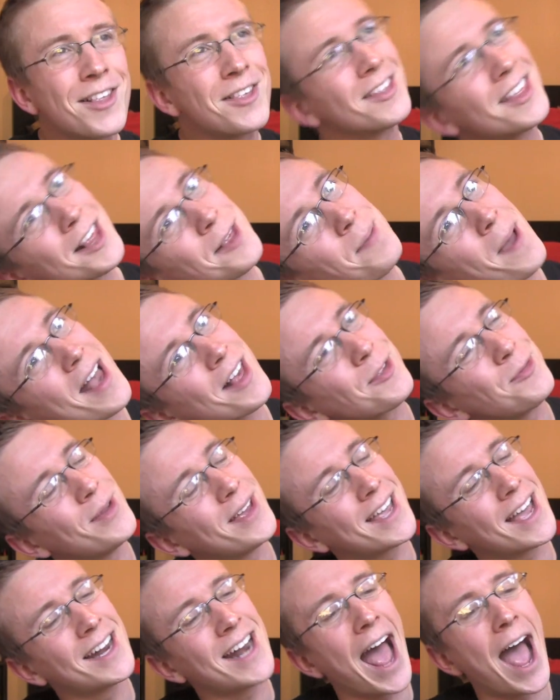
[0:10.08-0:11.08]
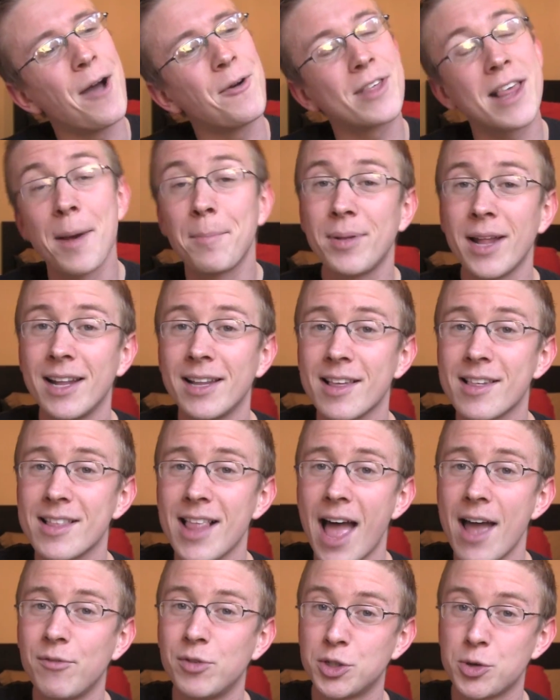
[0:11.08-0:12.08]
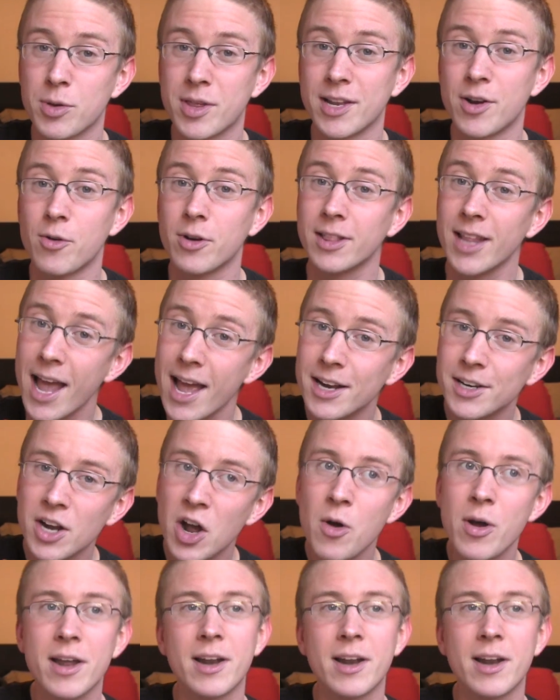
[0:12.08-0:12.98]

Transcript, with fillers: So this past weekend I was at Playlist Live, which was in Orlando.